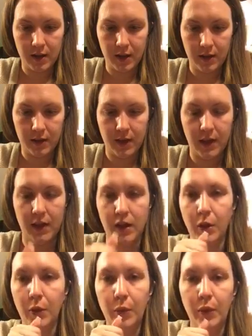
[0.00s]
And
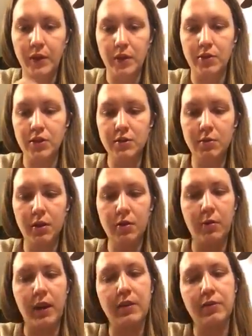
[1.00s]
then you just want to
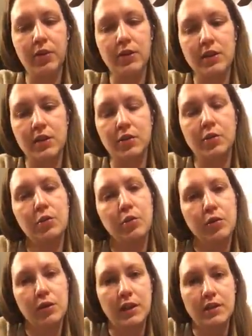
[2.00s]
wait for it to
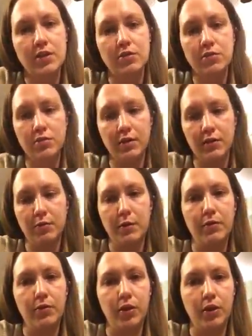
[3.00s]
cool
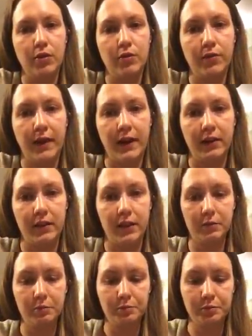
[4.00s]
before you file
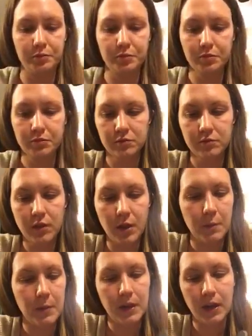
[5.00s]
it,
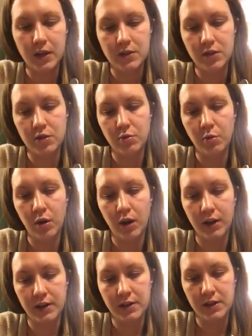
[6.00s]
because you
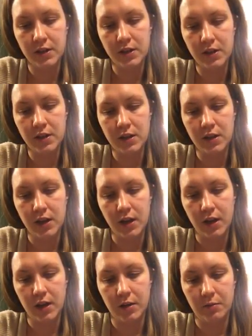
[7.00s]
want,
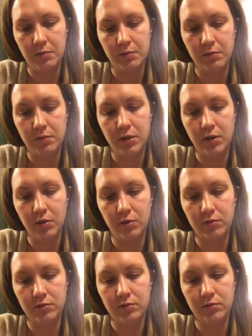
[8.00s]
you
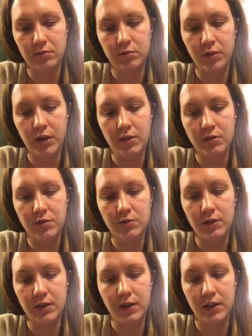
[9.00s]
don't, when you do
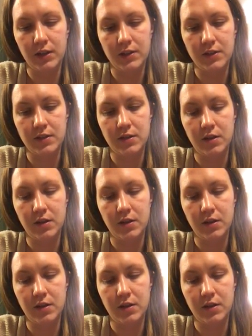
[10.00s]
it and it's